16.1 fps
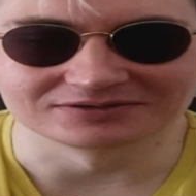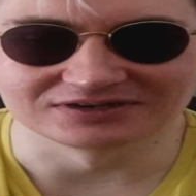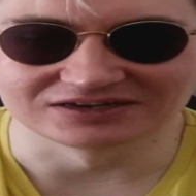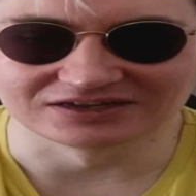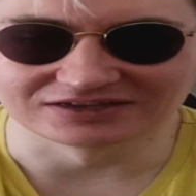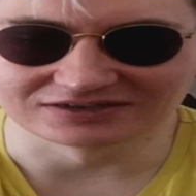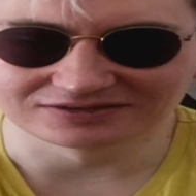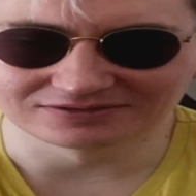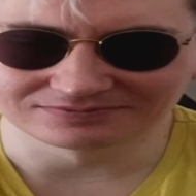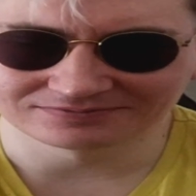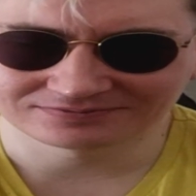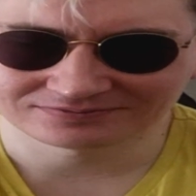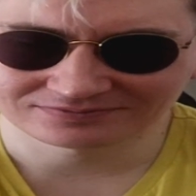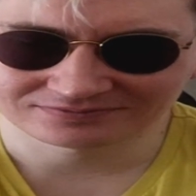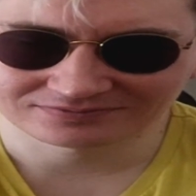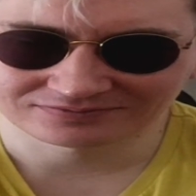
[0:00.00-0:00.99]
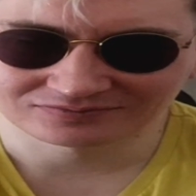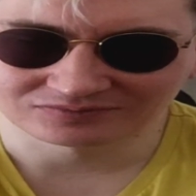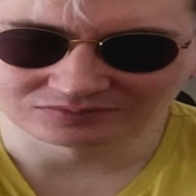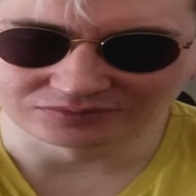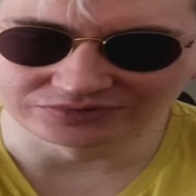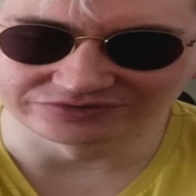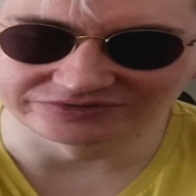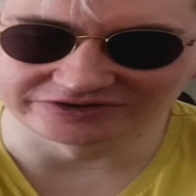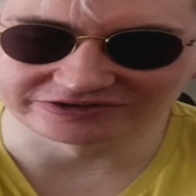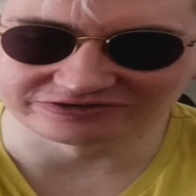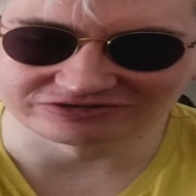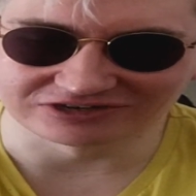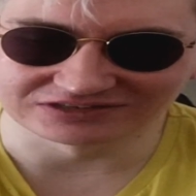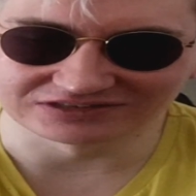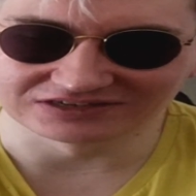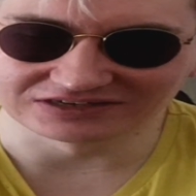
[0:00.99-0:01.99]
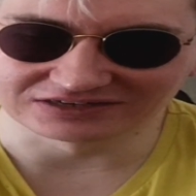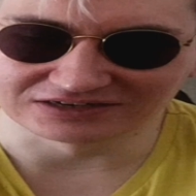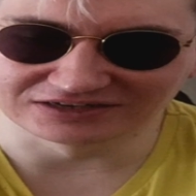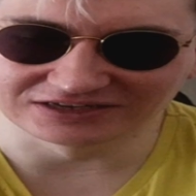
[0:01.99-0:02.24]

like bureaucratic